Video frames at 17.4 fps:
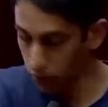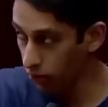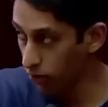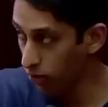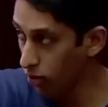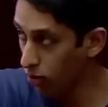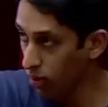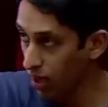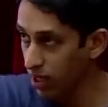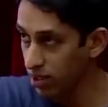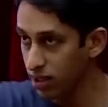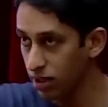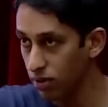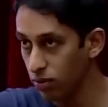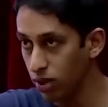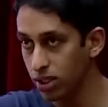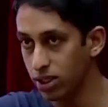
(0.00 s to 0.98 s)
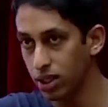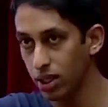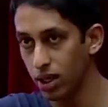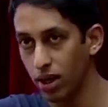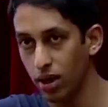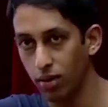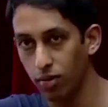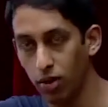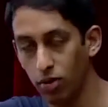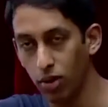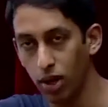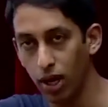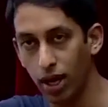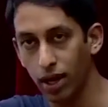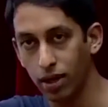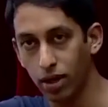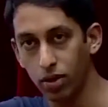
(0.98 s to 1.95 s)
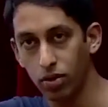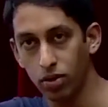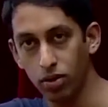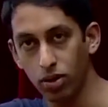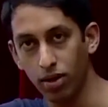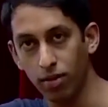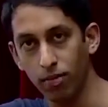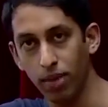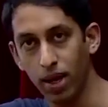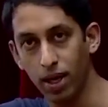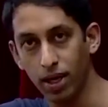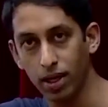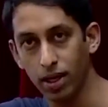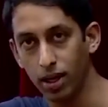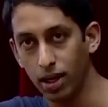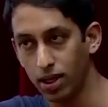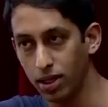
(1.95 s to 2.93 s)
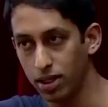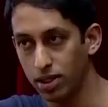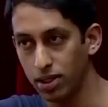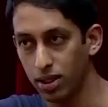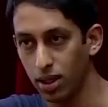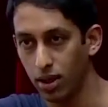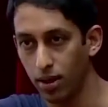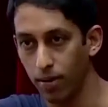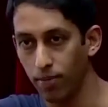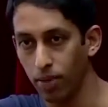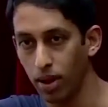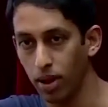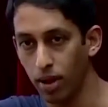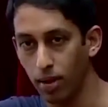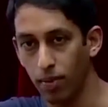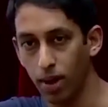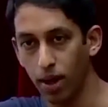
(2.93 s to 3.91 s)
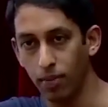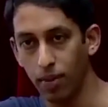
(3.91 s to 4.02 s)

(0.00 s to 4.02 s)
few ways in which we would like you to give back is by